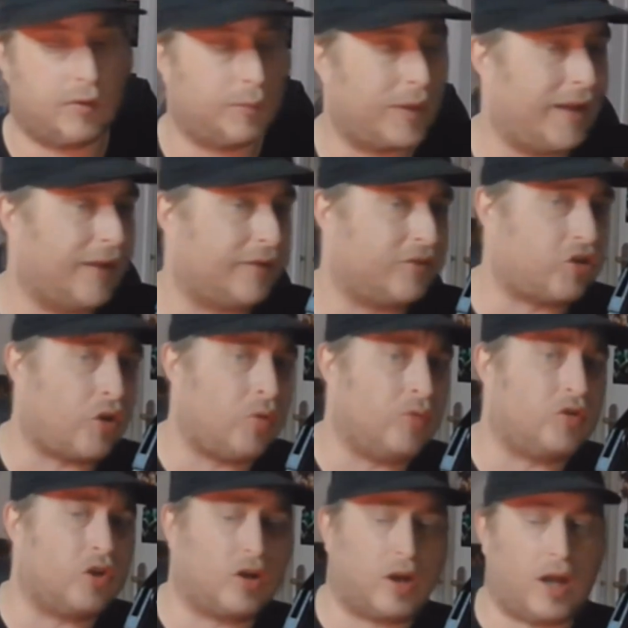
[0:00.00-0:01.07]
where the show
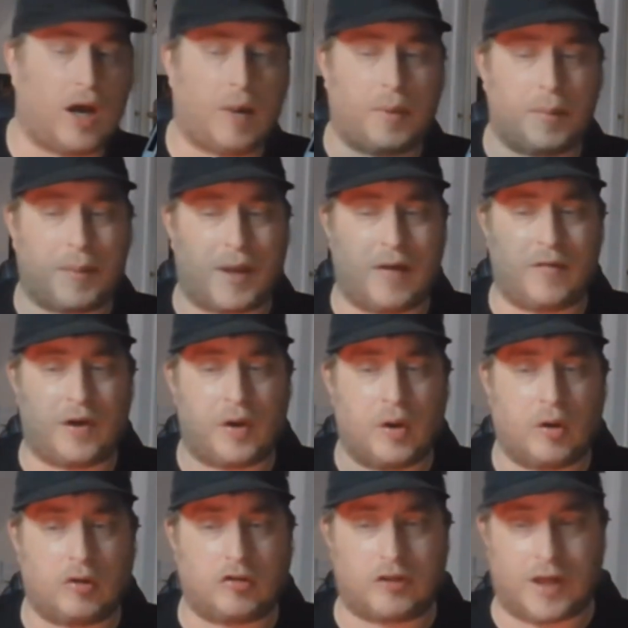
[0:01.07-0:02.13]
took it up a bit of a
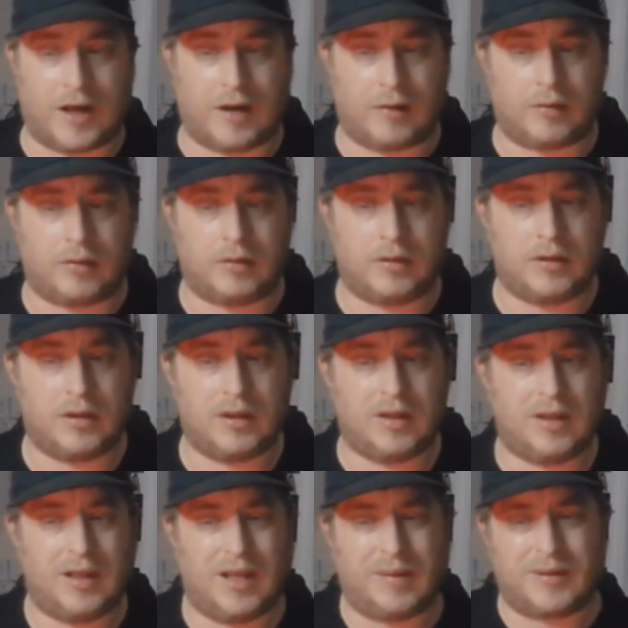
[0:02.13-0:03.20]
notch now.
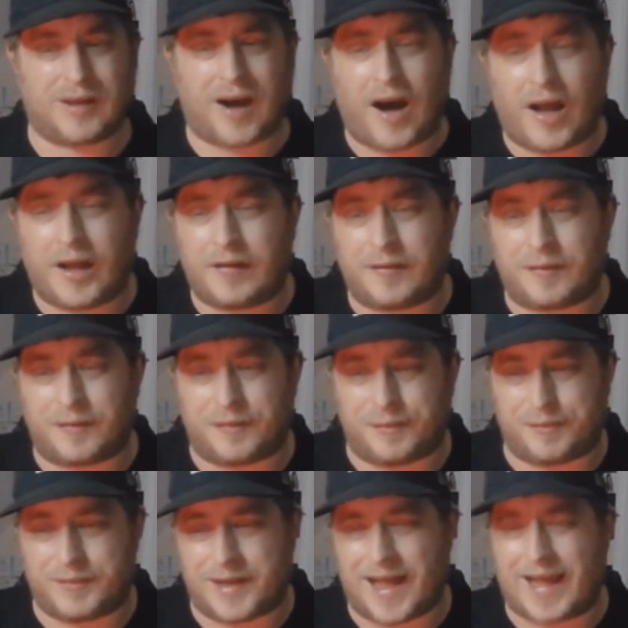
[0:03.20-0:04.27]
It was kind of
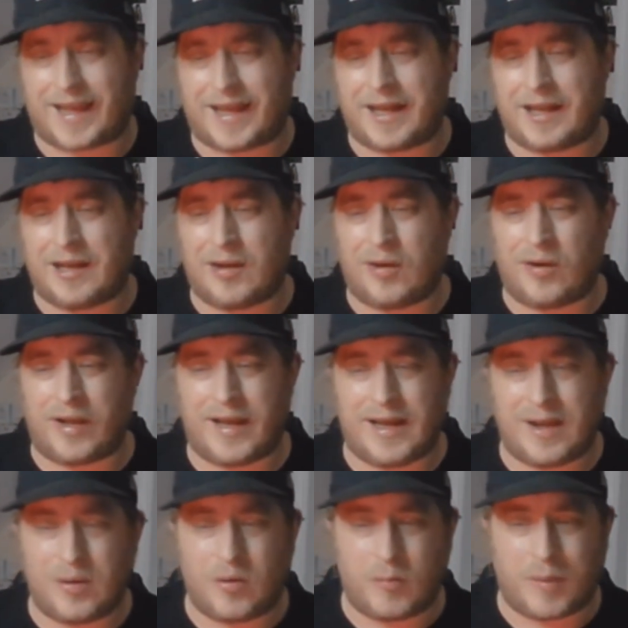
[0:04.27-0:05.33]
lagging along a
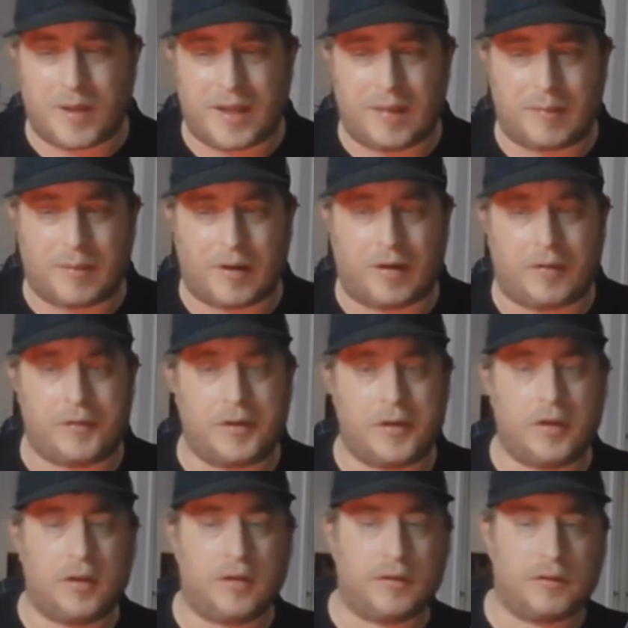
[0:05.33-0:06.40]
little bit, but
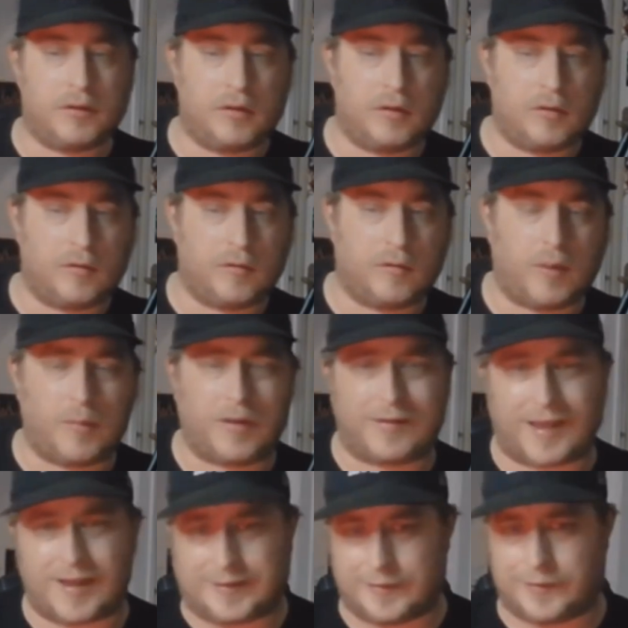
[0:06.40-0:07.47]
from the
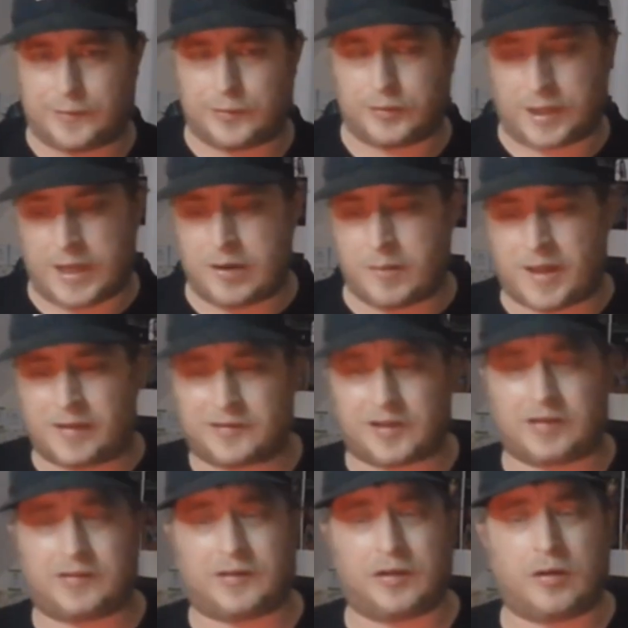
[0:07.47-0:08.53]
Texas Tornado match
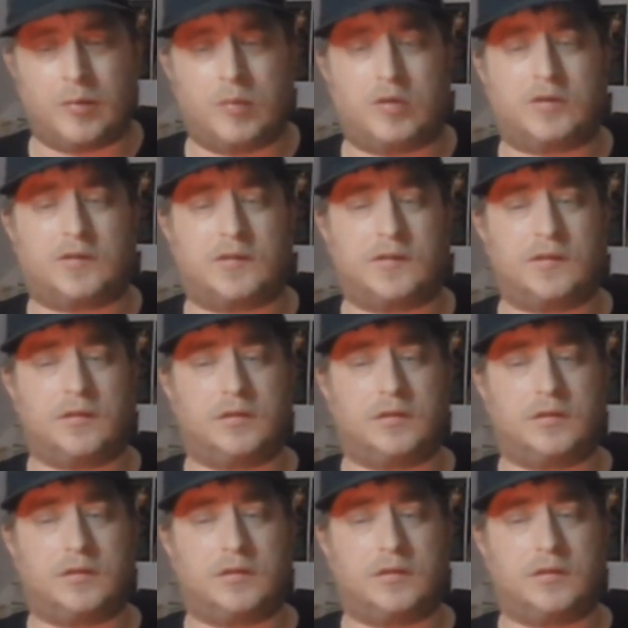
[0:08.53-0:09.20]
actually onwards,